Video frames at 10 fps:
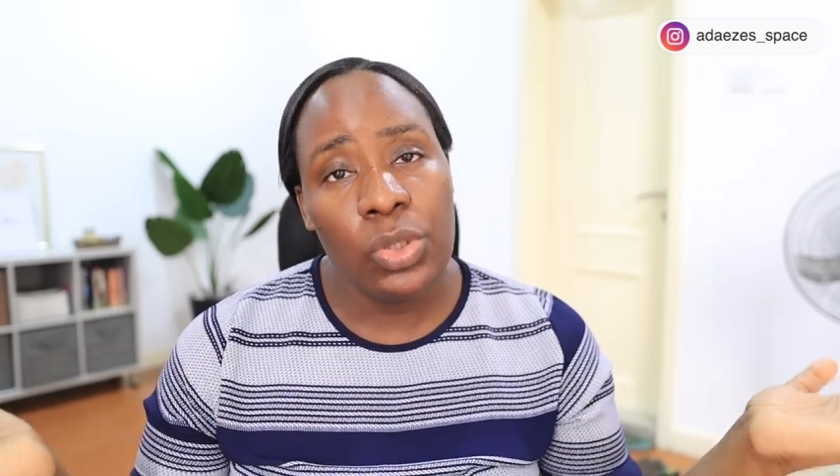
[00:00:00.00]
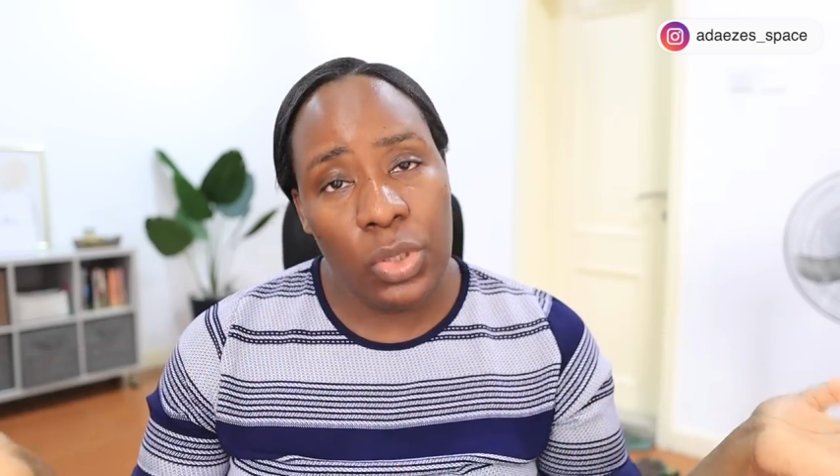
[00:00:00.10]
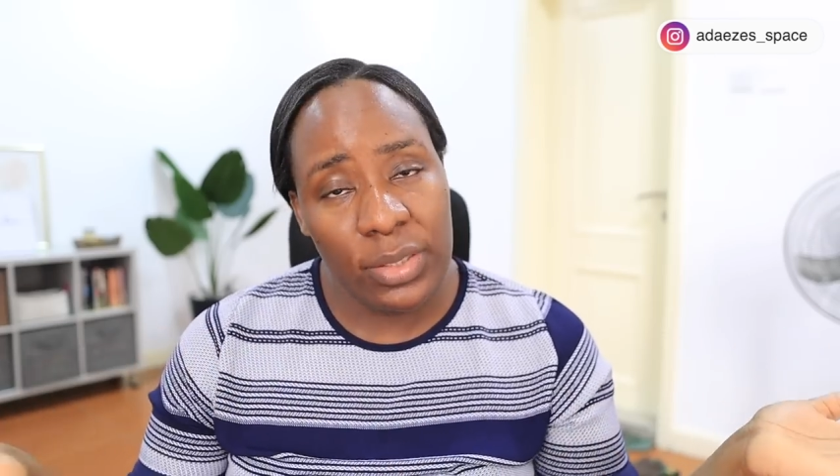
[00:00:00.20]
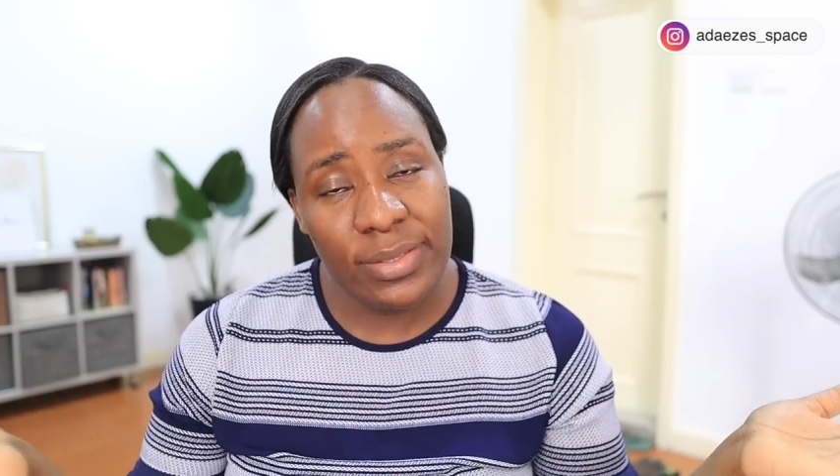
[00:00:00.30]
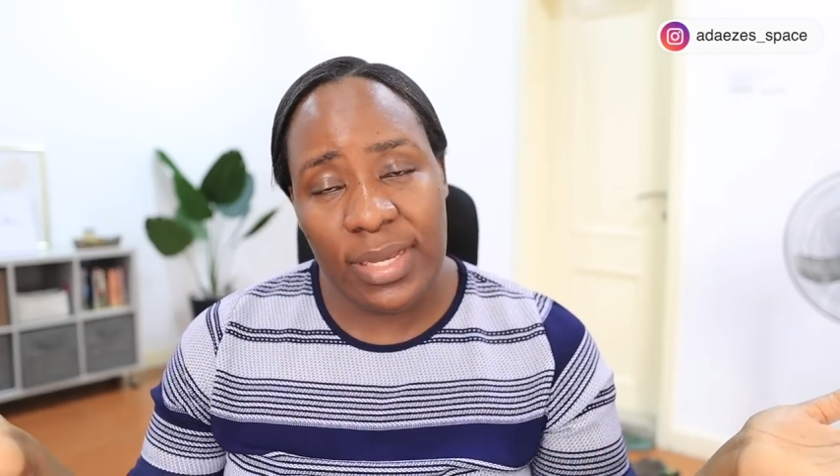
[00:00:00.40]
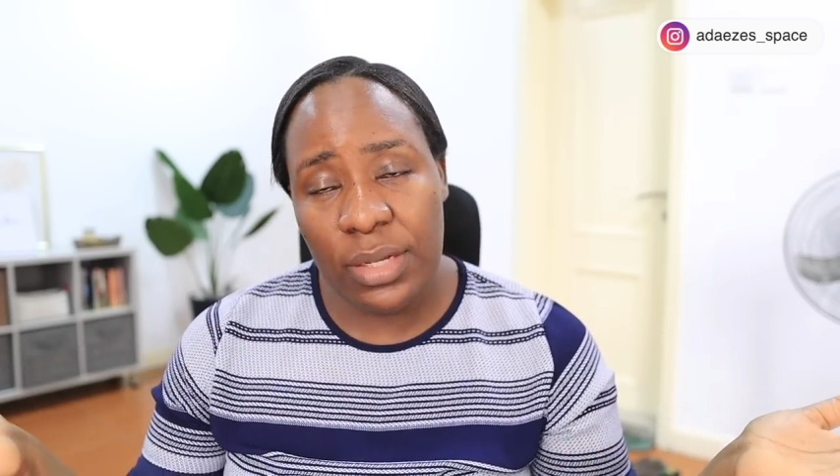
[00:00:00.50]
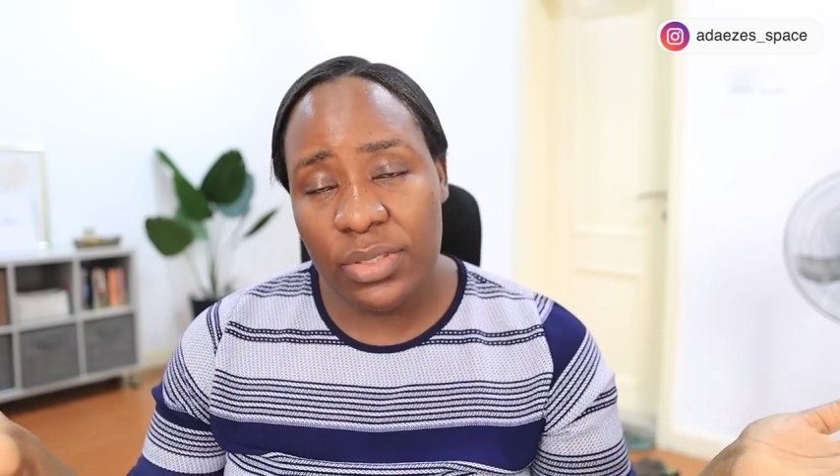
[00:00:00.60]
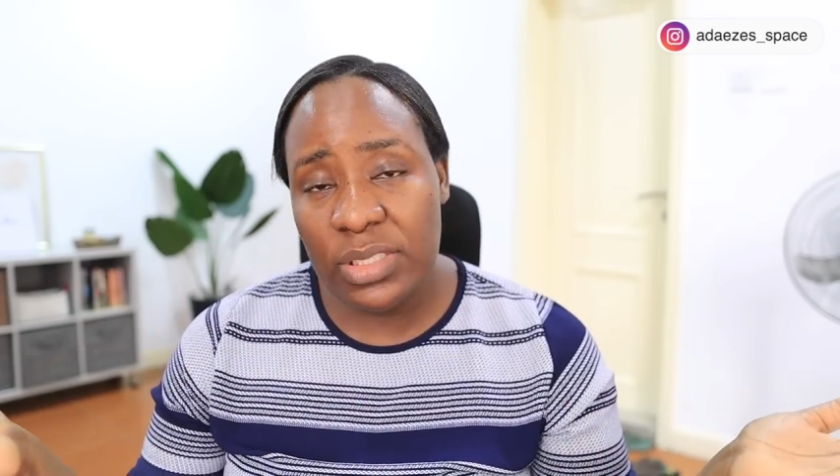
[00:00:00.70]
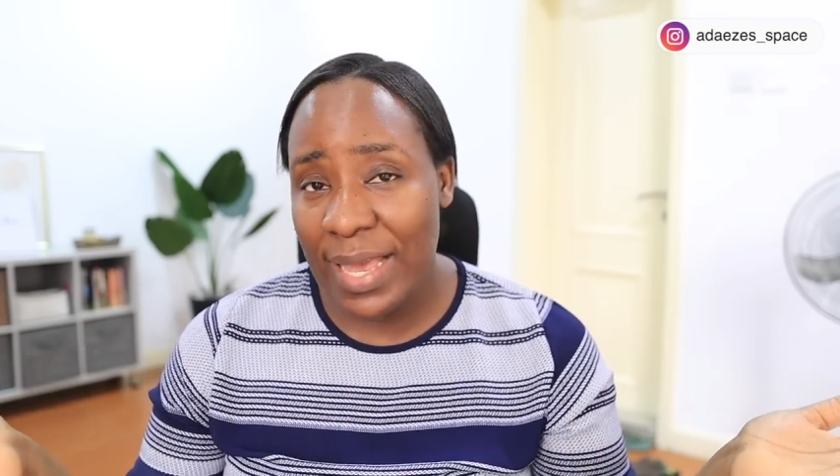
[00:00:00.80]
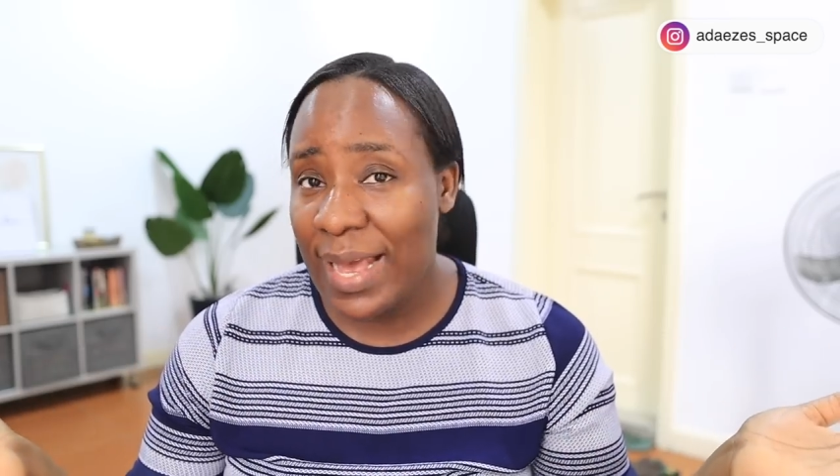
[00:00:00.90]
Turns
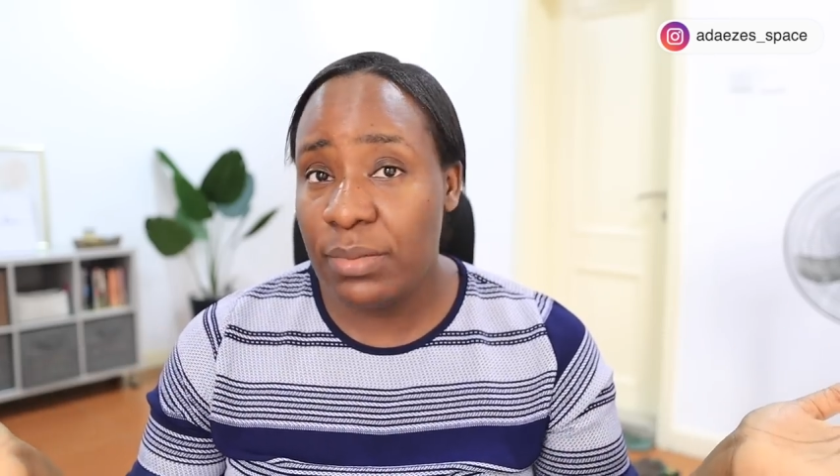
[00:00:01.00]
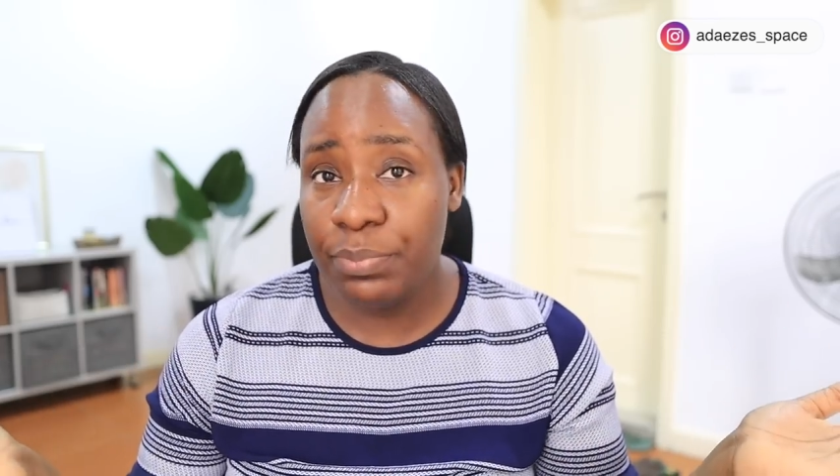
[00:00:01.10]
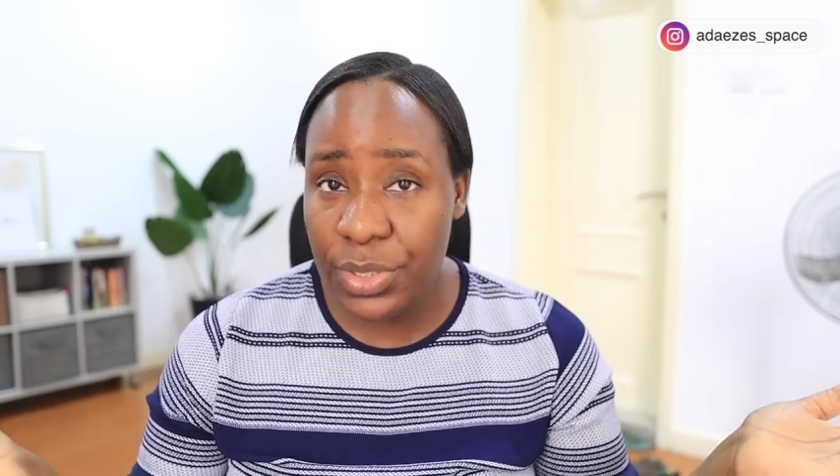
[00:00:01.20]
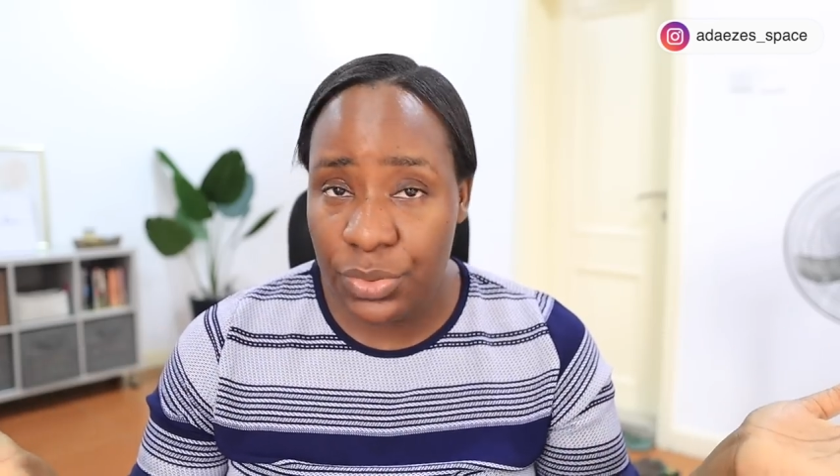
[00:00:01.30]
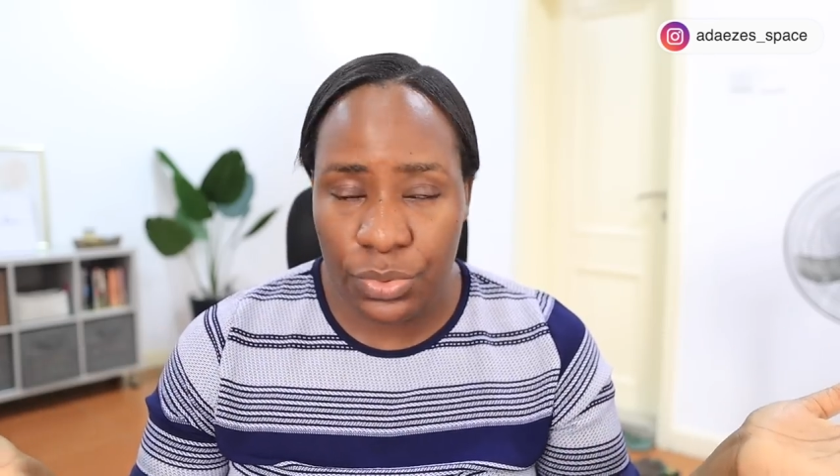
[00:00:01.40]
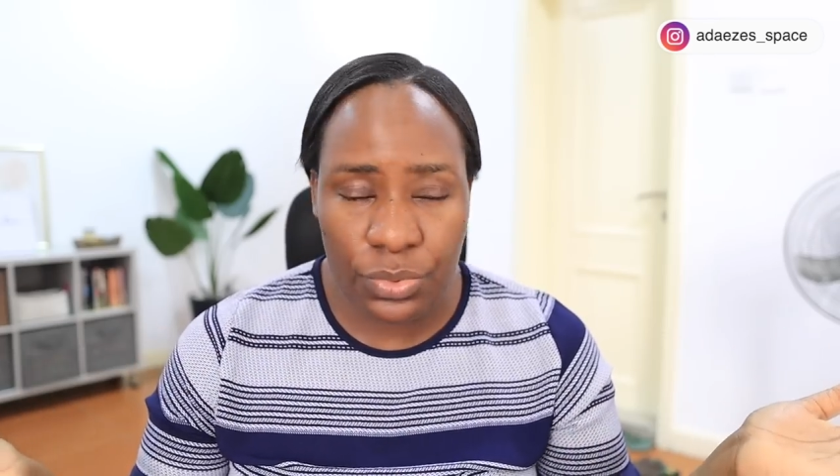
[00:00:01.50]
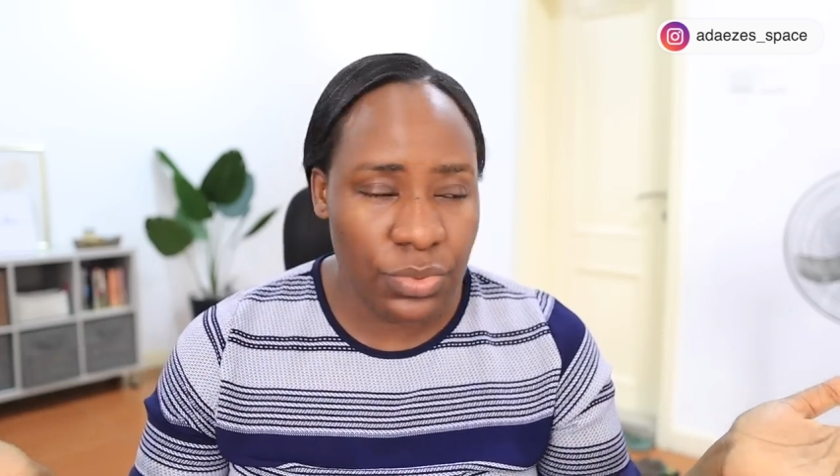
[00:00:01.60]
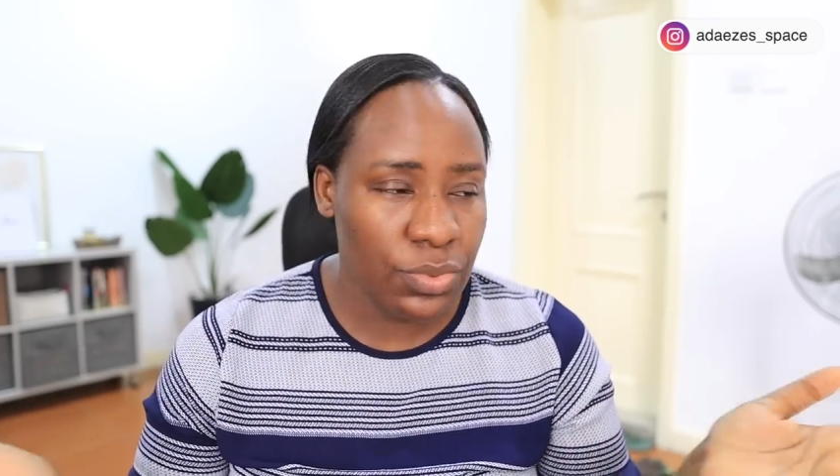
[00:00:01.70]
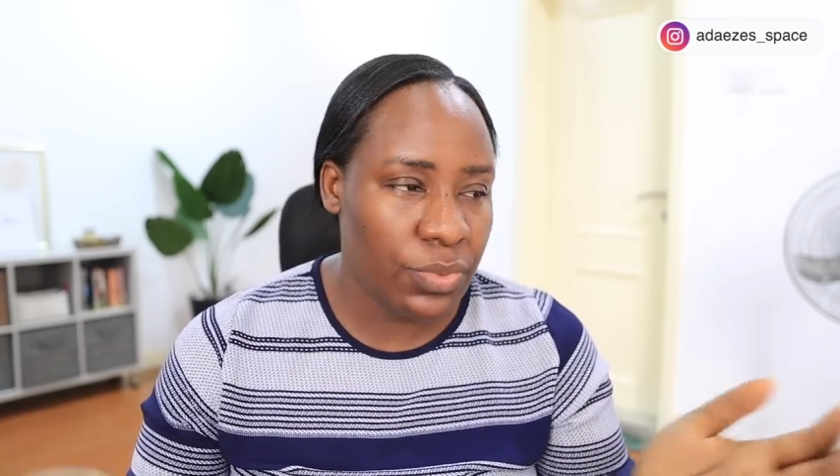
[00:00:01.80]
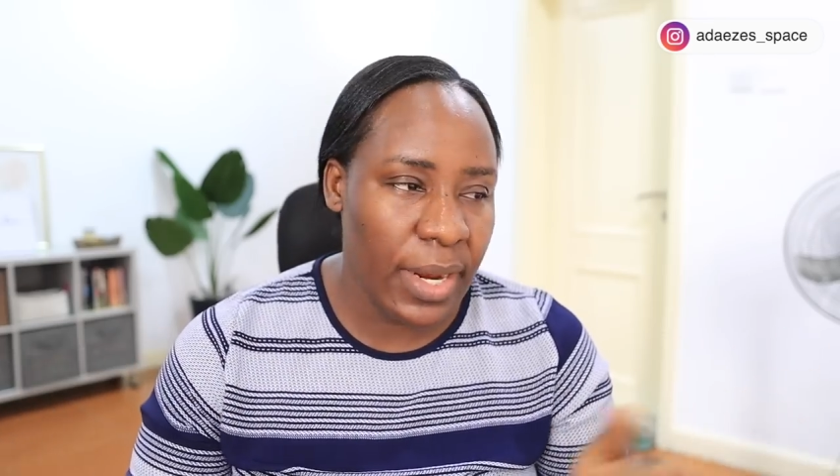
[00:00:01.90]
out she had
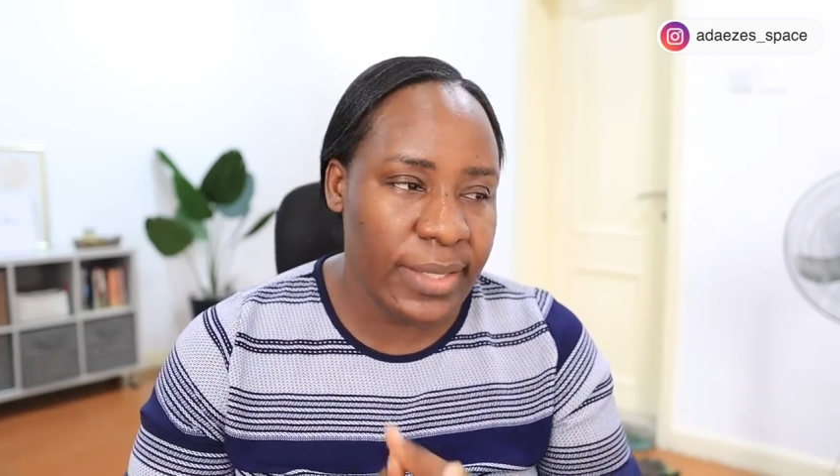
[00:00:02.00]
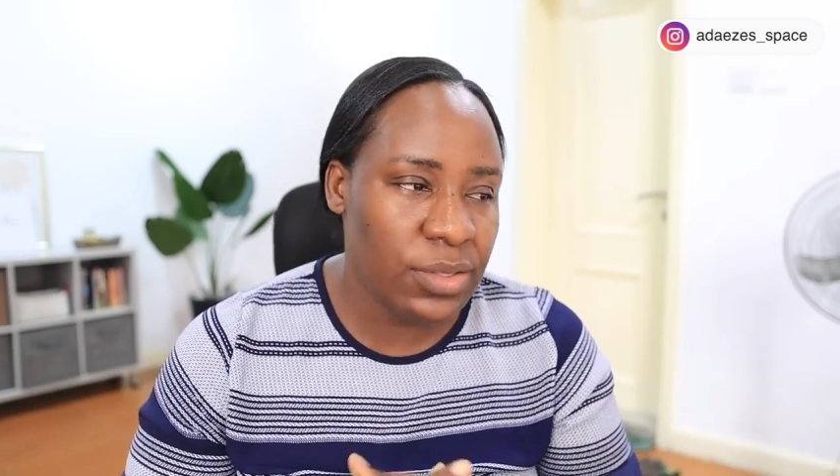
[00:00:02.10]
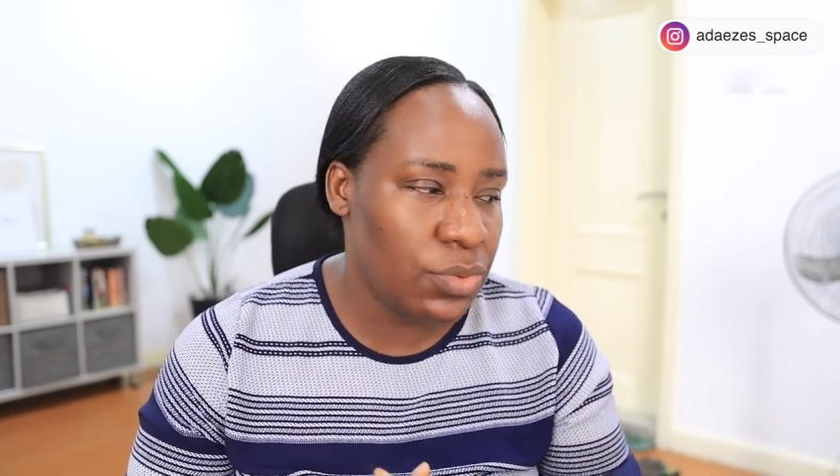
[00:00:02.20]
measles, right?